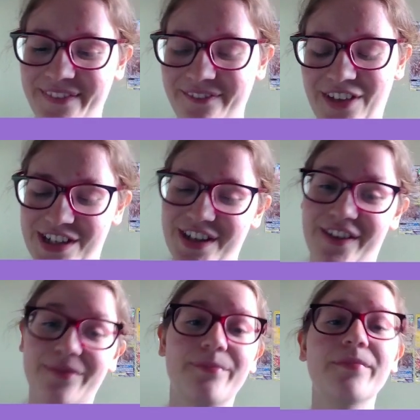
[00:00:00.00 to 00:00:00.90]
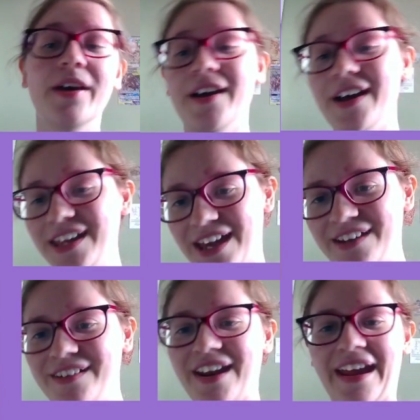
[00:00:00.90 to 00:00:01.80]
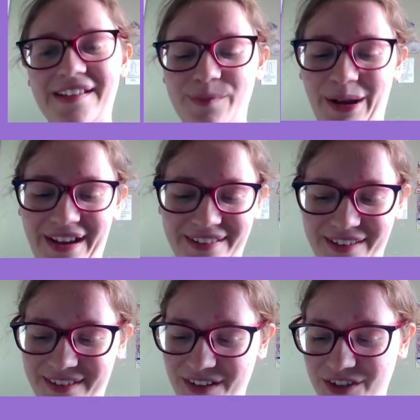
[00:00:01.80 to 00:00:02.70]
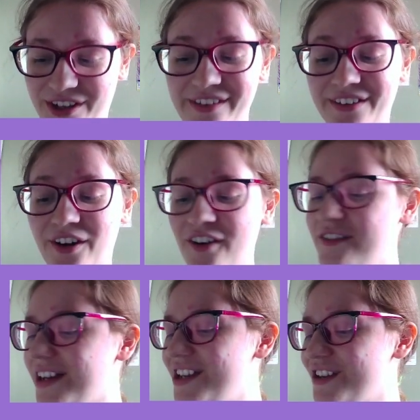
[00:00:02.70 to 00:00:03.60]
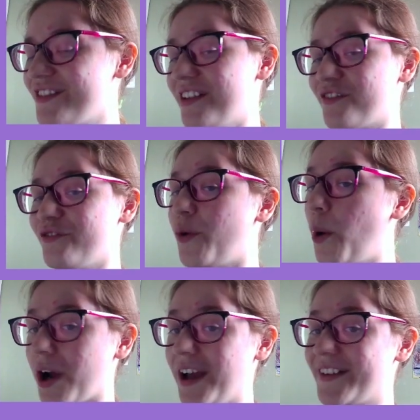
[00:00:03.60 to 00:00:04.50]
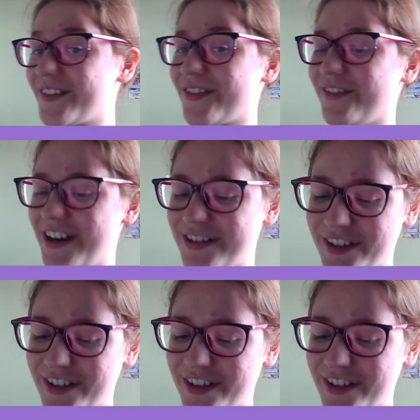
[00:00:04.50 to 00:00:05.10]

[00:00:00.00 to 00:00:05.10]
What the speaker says: which is, again, 80 by 80 stitches and only uses 4 colours of thread.